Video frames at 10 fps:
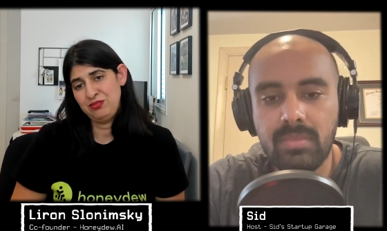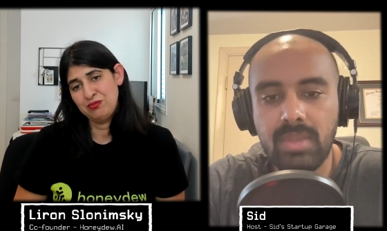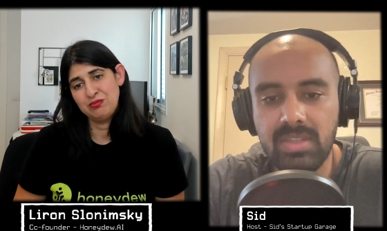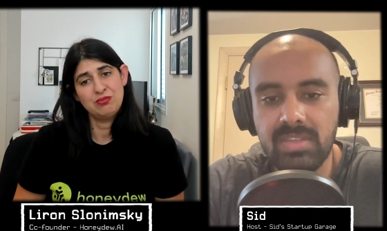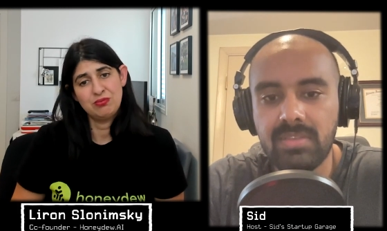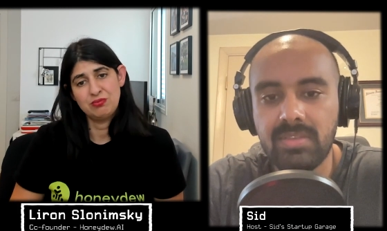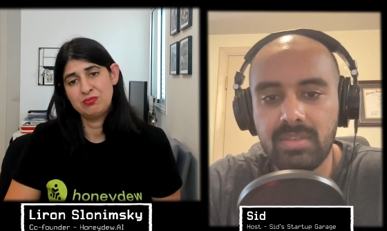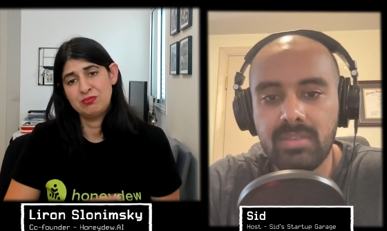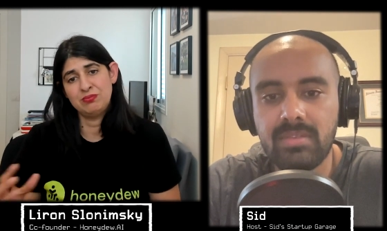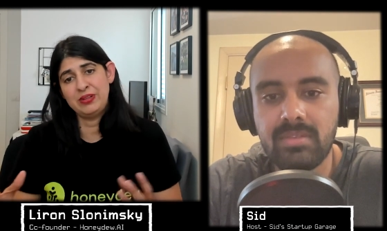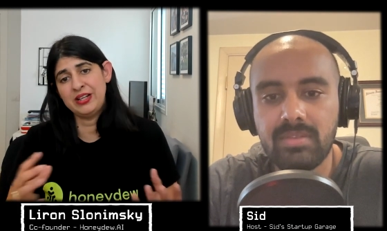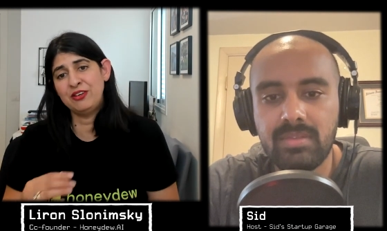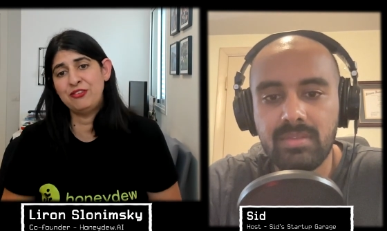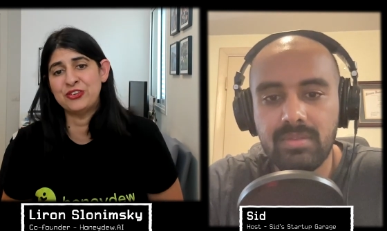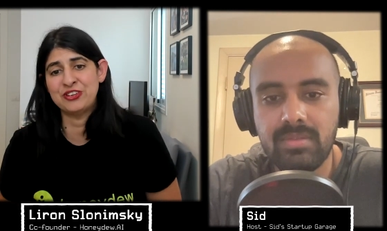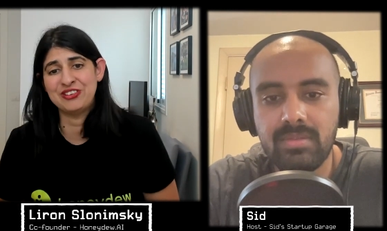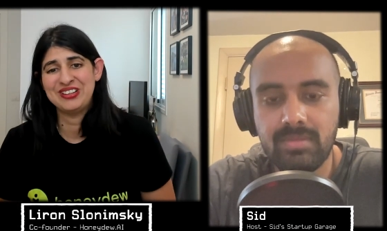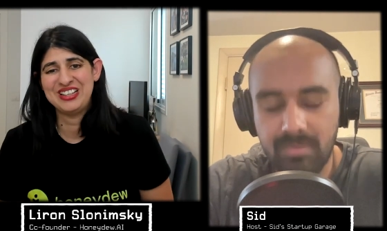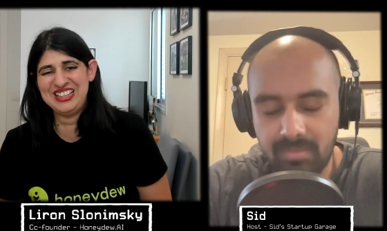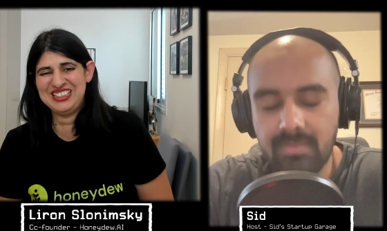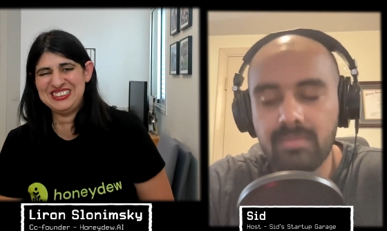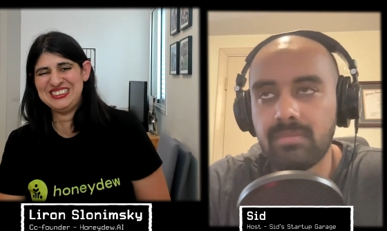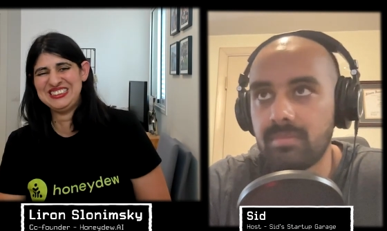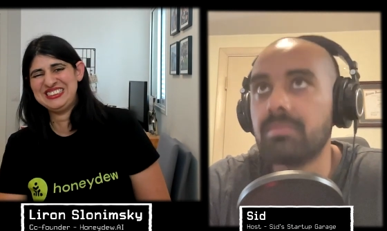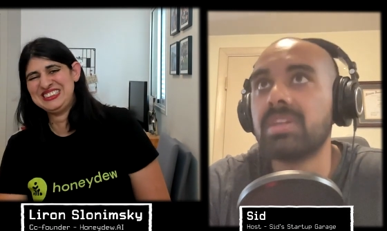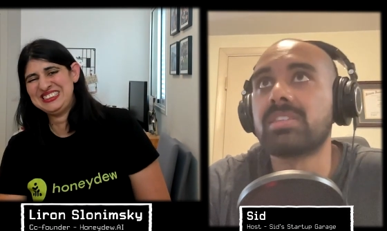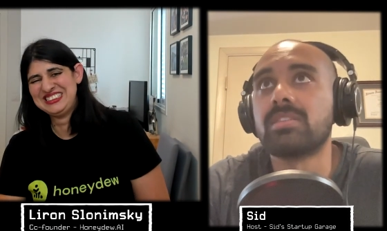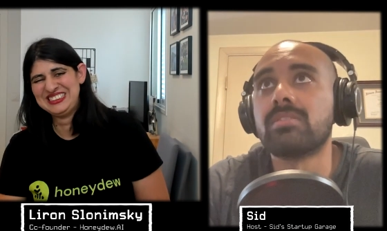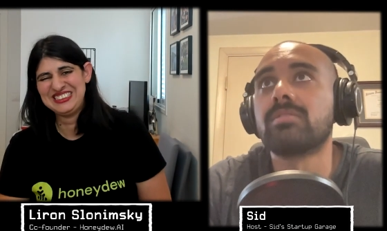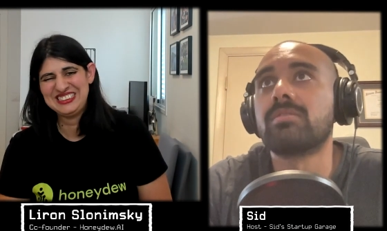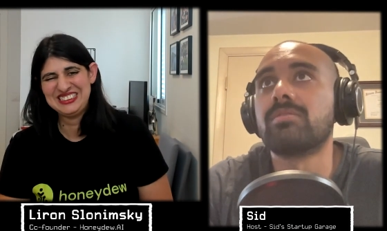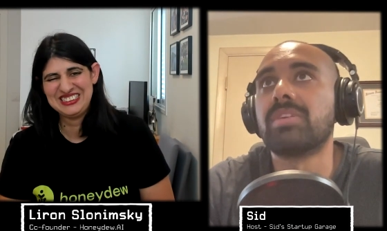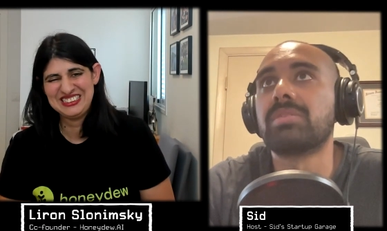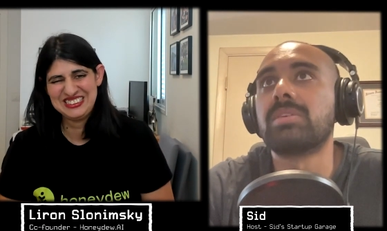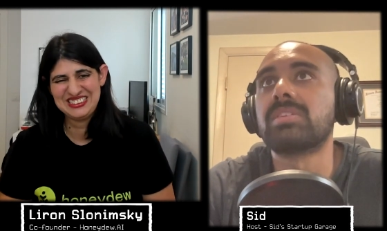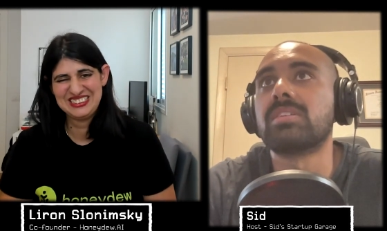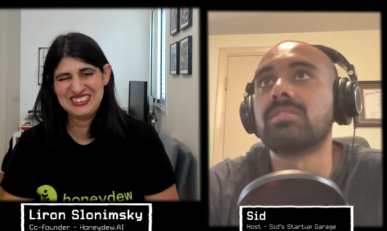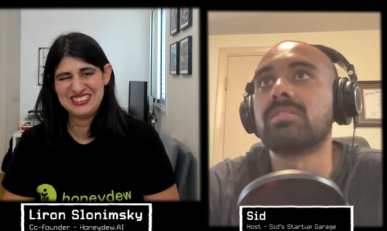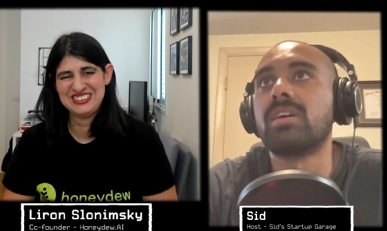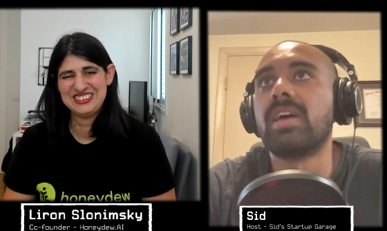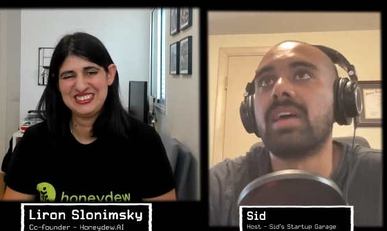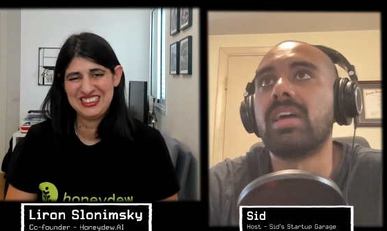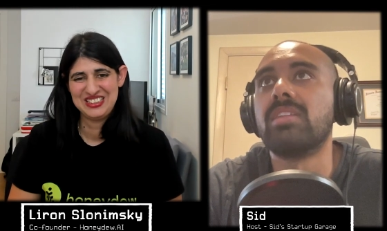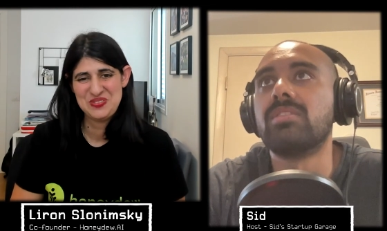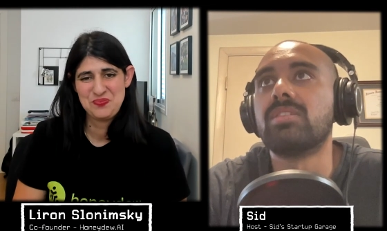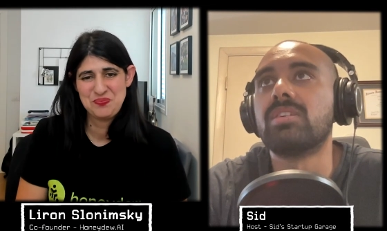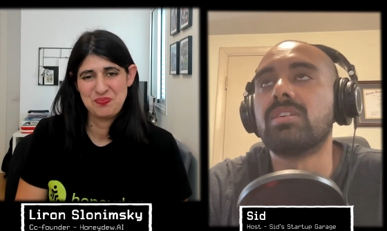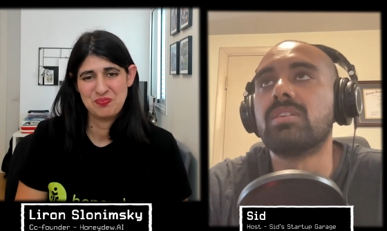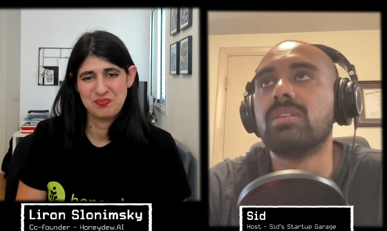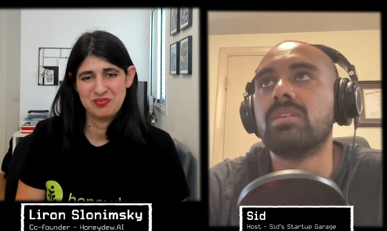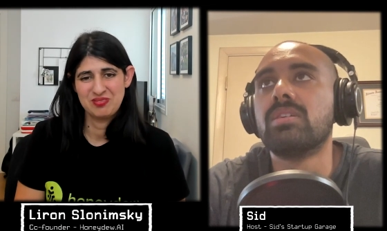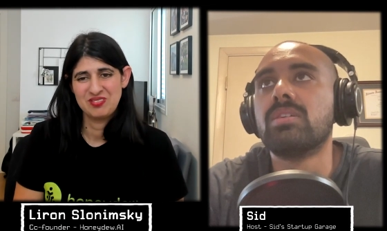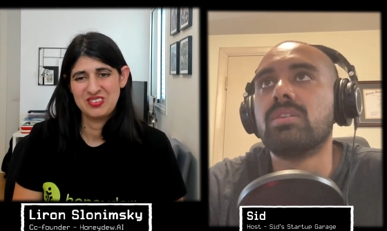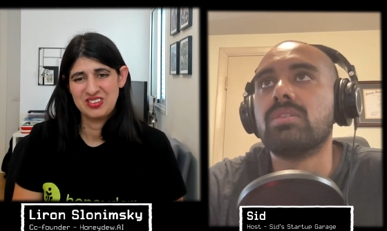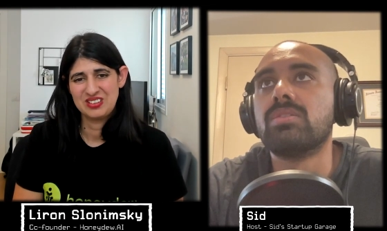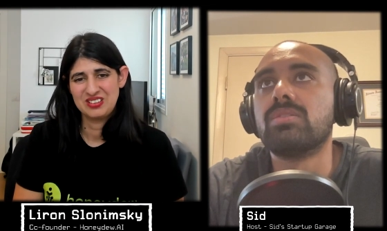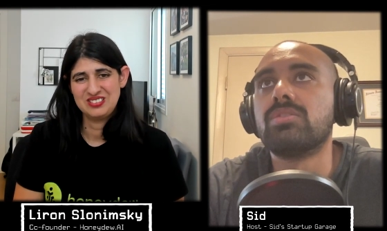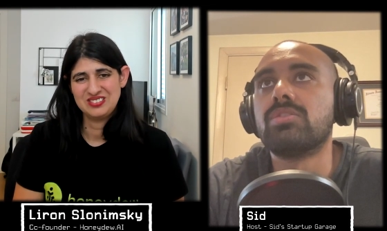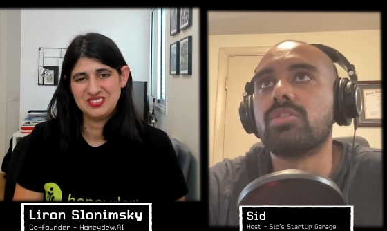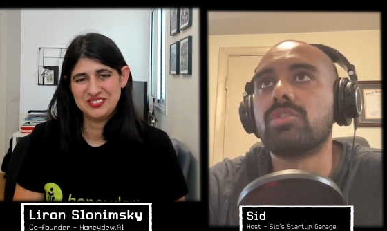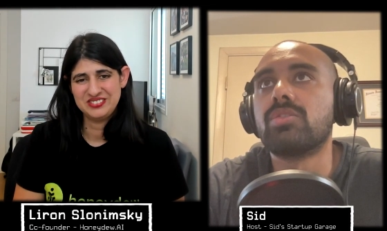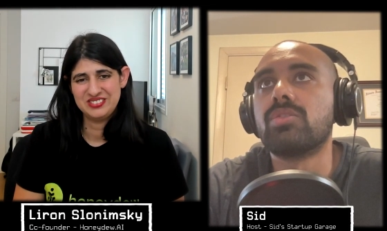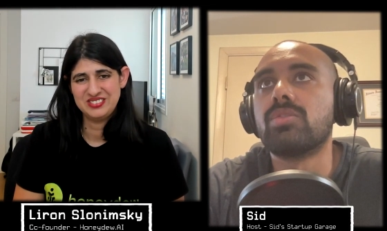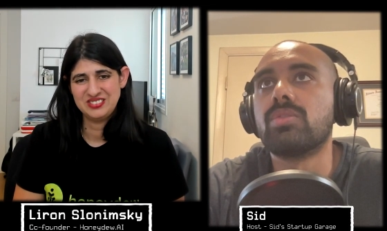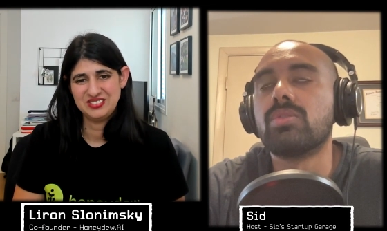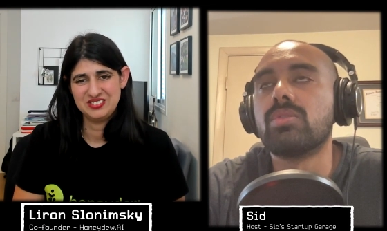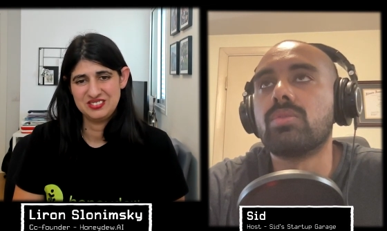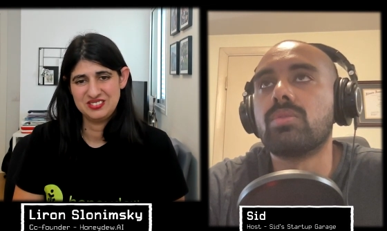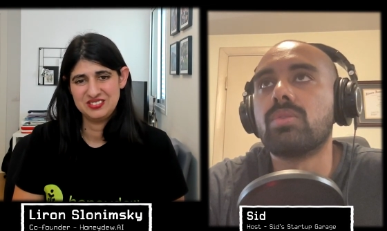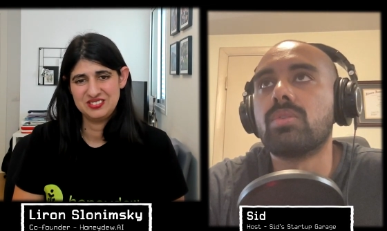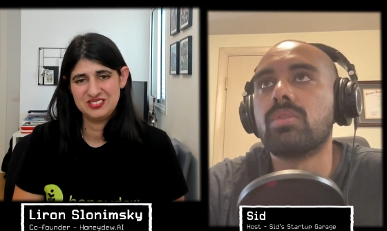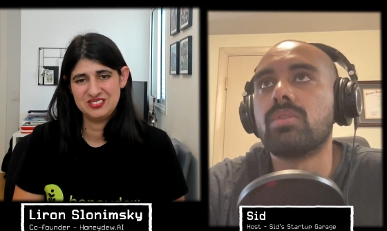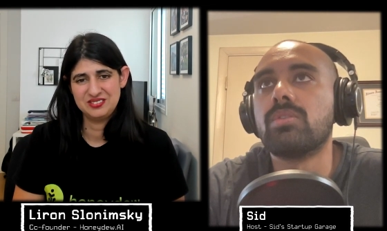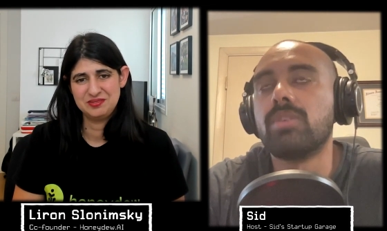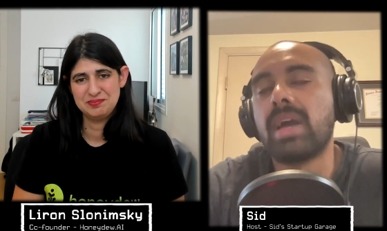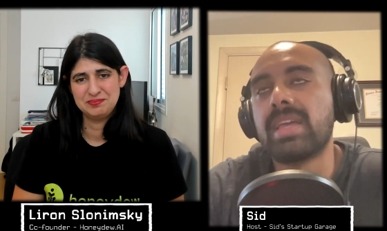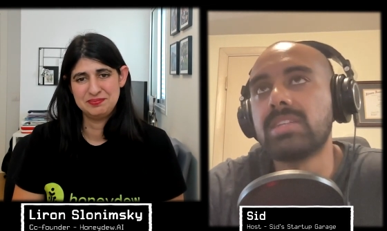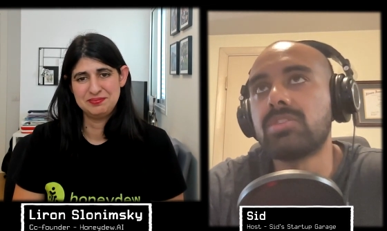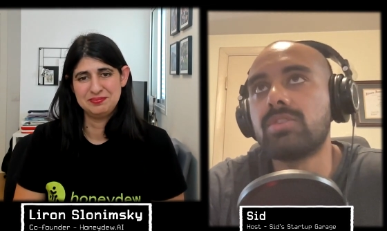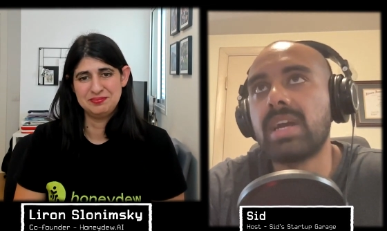Speaker 1: I see. Back and forth.
Speaker 2: Makes sense. Does make sense. And uh, so, I guess you